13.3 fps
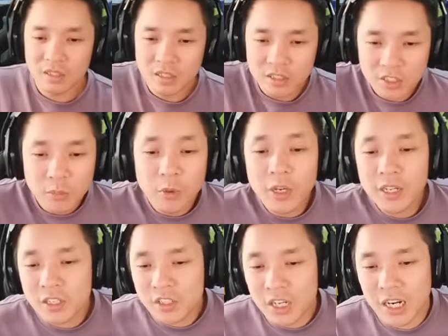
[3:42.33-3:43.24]

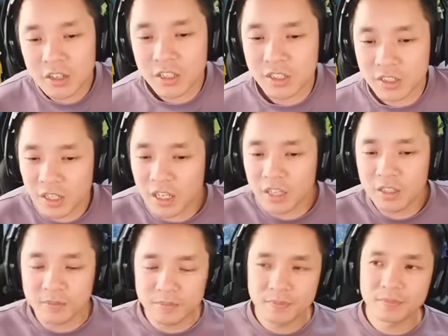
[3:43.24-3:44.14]
Sabrina, Cyrus, yeah.
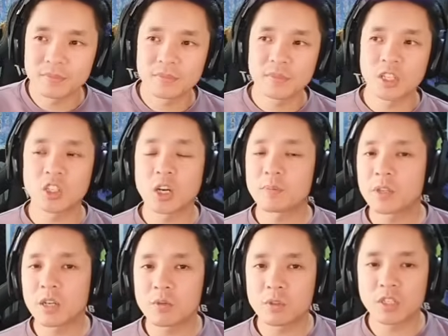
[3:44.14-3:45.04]
The top
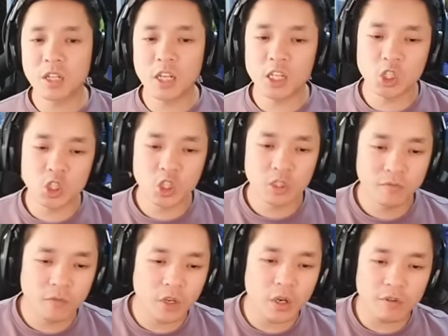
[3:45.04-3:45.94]
deck was clutch.
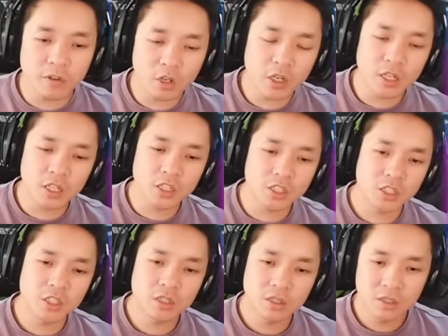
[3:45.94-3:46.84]
Very, very
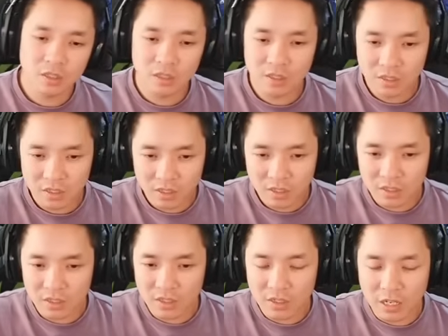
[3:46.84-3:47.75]
clutch.
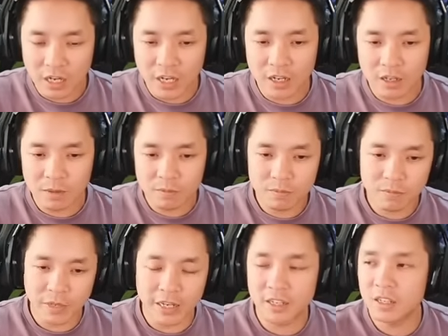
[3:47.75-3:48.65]
And
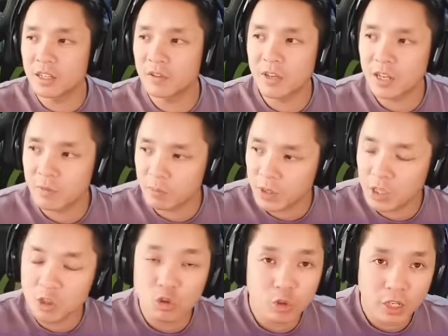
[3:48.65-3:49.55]
he didn't even have
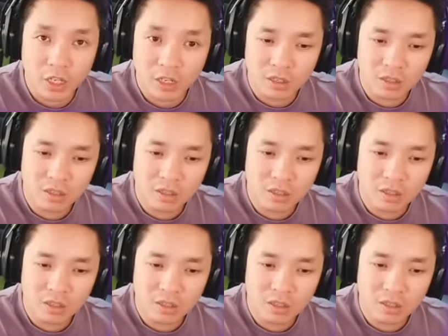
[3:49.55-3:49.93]
Beedrill yet.